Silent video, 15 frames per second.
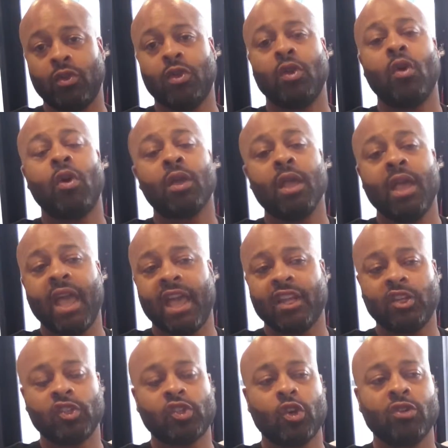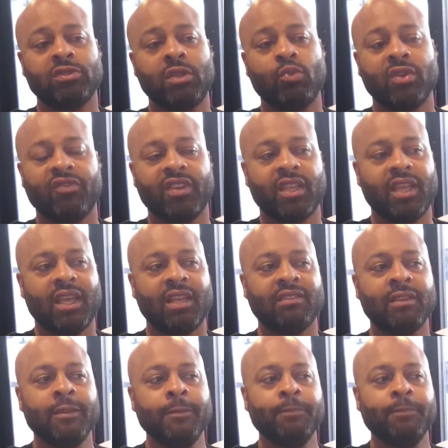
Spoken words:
New York and in Jersey for kids.